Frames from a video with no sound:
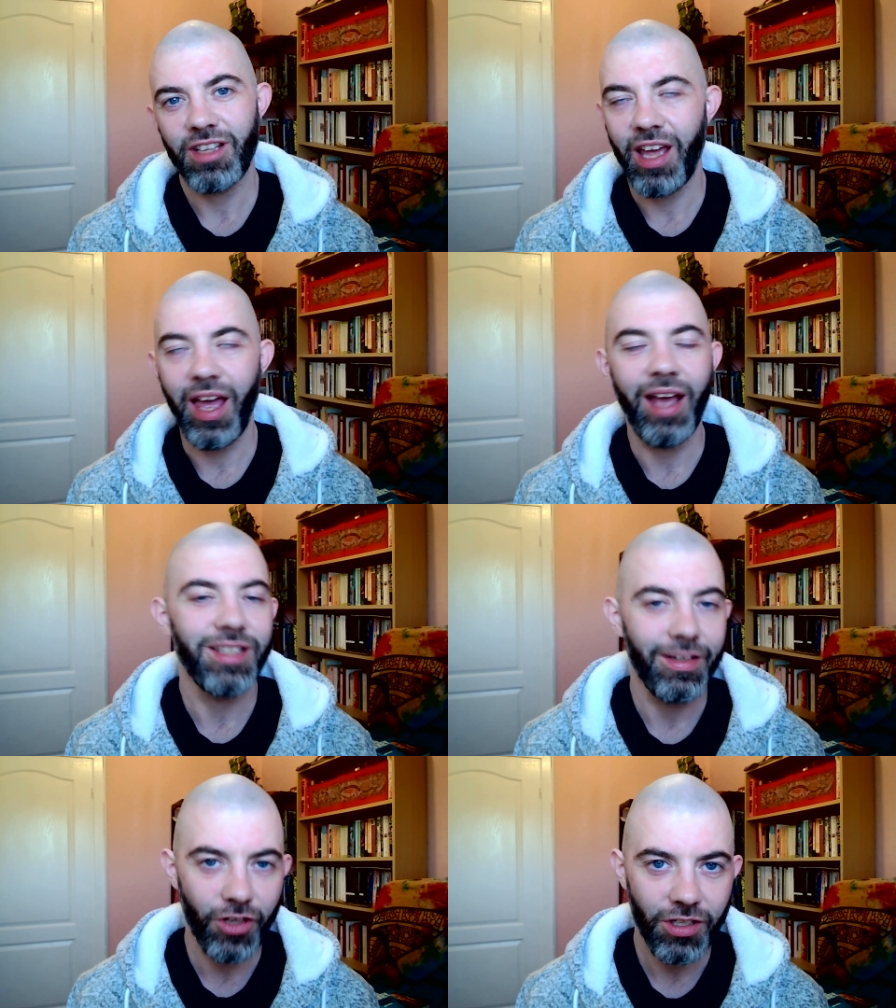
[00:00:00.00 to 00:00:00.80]
as
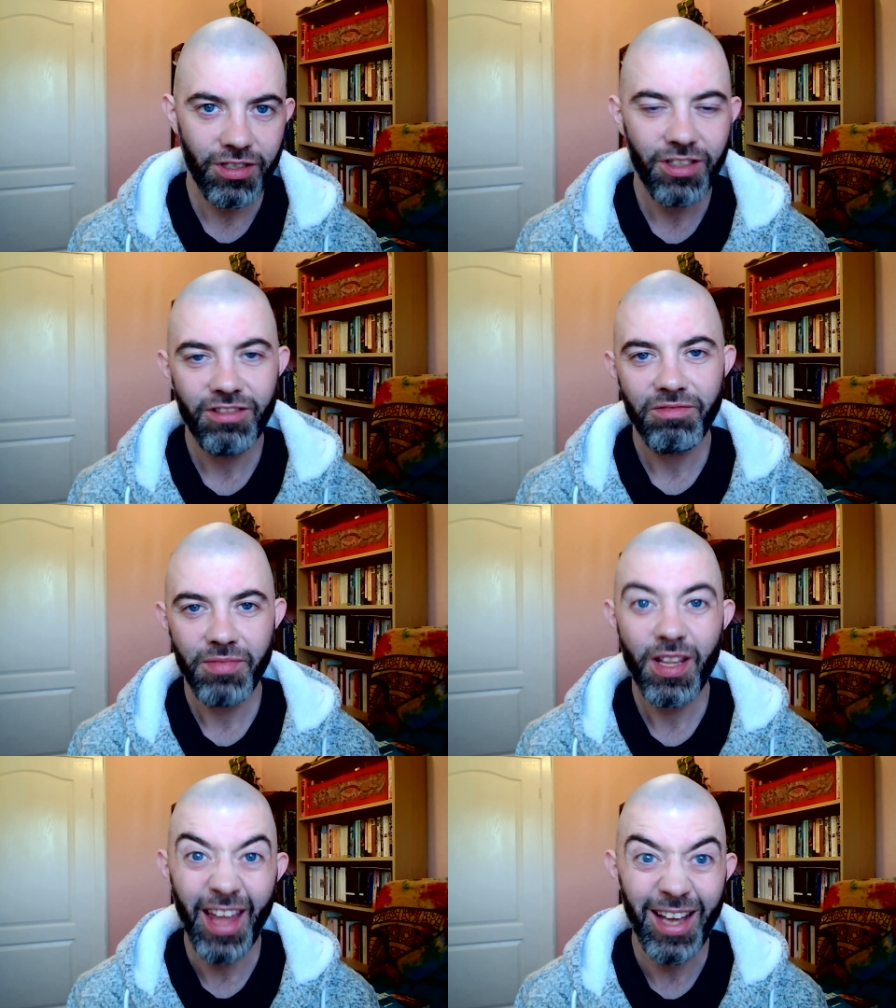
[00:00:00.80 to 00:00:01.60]
ever,
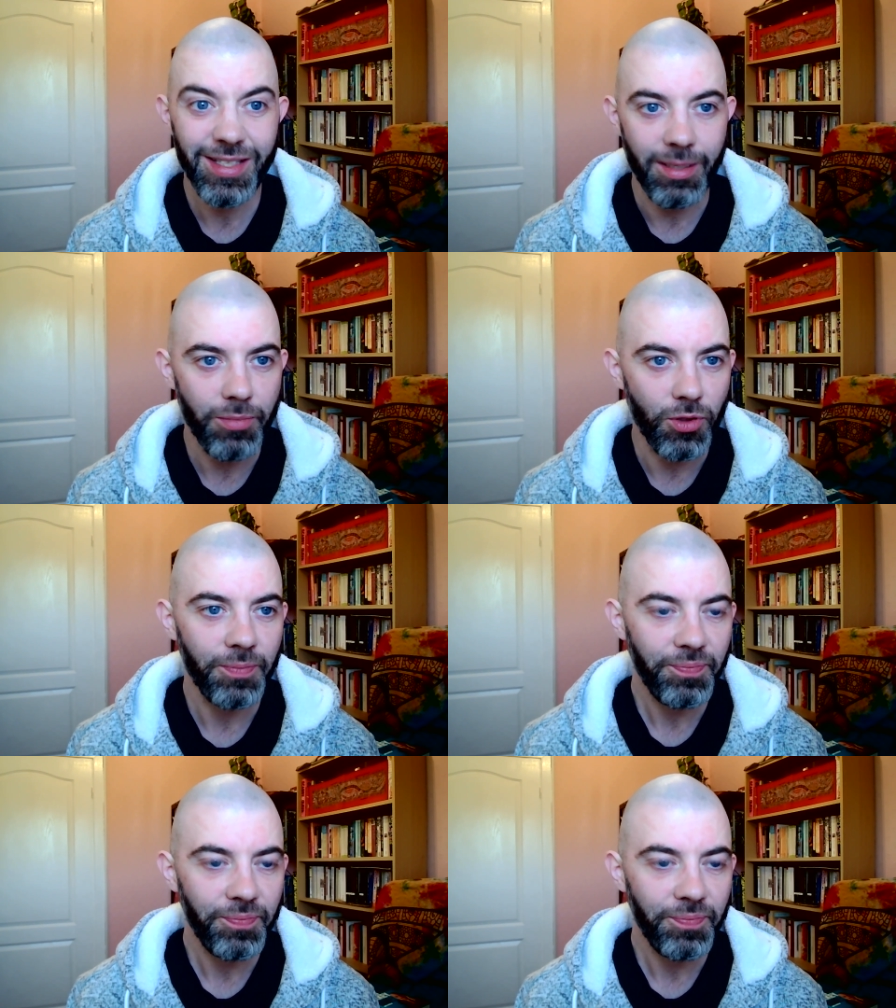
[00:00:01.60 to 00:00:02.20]
that simple.